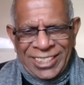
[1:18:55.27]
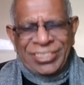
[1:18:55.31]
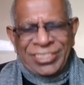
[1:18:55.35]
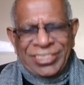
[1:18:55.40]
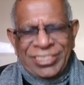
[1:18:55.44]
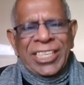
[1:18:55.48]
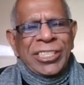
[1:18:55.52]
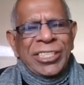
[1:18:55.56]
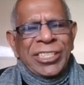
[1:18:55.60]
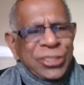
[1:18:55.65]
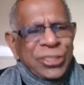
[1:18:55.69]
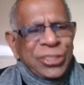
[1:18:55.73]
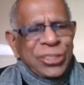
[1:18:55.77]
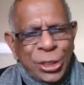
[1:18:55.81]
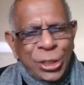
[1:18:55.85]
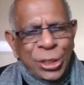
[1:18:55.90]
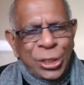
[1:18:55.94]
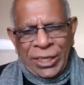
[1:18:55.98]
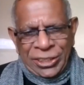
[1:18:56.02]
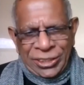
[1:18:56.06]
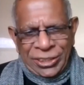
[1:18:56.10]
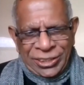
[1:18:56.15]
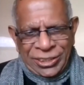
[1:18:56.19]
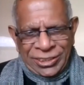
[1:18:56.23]
It's an
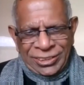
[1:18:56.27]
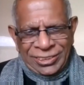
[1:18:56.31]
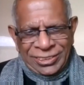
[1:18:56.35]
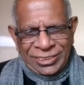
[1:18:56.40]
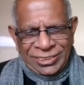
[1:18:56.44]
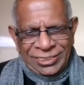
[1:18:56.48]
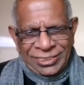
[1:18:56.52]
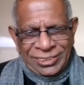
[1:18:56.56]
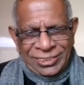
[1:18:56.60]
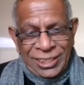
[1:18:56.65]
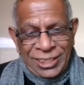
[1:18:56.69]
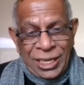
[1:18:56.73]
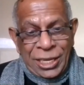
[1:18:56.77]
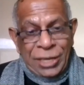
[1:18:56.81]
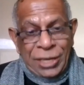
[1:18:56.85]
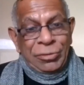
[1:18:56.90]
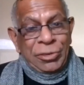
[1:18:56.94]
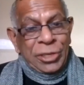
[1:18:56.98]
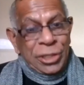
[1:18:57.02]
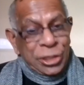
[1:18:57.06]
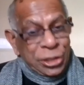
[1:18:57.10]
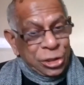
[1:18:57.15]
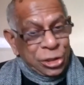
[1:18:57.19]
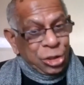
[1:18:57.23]
instrument
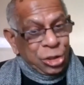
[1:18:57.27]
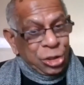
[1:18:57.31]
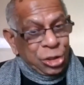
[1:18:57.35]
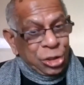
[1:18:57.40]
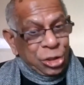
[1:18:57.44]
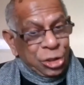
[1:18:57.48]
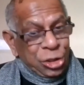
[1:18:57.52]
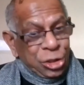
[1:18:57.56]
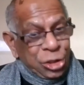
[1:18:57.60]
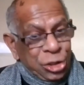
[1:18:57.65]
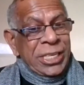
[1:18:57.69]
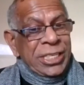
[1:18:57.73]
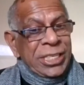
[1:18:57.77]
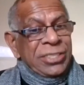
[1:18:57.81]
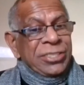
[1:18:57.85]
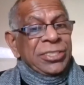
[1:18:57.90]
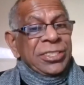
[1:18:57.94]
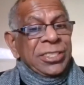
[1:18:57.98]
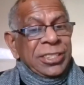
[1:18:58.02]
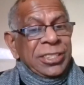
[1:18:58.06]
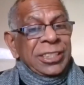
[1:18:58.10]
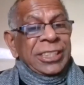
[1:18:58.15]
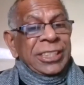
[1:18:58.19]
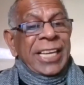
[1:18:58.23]
which human
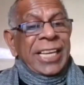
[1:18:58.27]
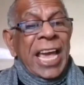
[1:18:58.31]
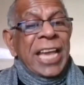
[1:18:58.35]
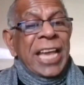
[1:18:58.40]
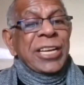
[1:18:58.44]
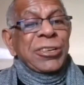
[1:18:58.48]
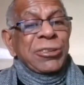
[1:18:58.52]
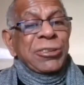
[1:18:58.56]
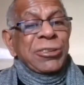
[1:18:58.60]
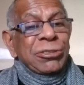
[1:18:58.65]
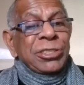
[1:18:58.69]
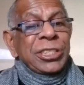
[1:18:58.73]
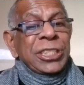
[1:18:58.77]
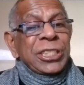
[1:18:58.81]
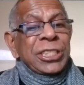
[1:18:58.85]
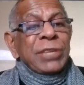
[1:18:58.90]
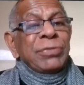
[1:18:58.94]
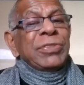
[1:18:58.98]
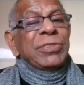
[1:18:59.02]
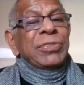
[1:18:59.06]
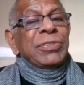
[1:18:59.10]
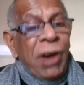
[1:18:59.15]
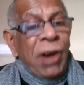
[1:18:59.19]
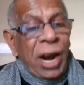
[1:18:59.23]
beings can use
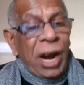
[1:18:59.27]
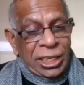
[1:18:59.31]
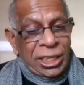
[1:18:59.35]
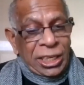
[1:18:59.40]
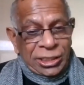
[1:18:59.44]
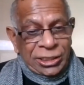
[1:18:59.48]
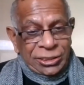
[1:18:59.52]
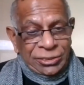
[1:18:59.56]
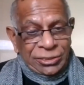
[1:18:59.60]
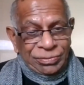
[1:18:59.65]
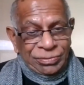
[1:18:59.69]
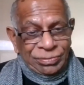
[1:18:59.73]
if they want.